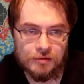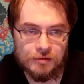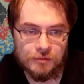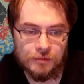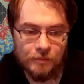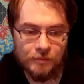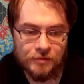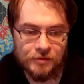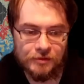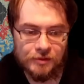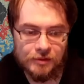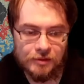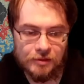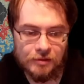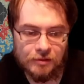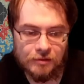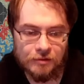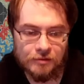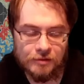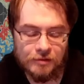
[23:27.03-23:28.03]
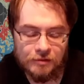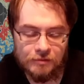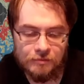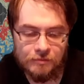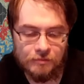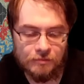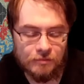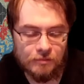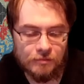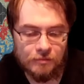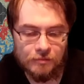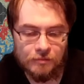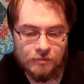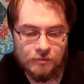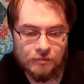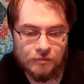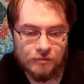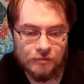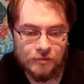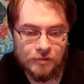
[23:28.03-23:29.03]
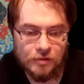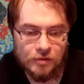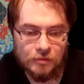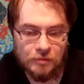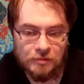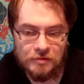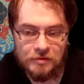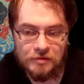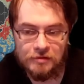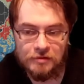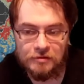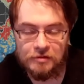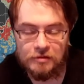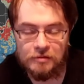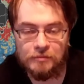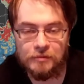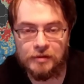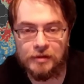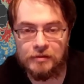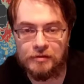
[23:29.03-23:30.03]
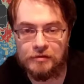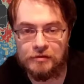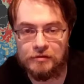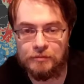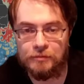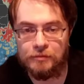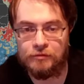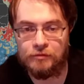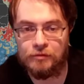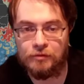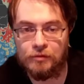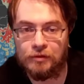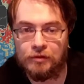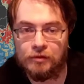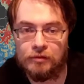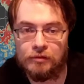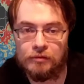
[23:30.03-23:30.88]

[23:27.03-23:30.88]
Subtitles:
I'm saying here that you won't see something like this before.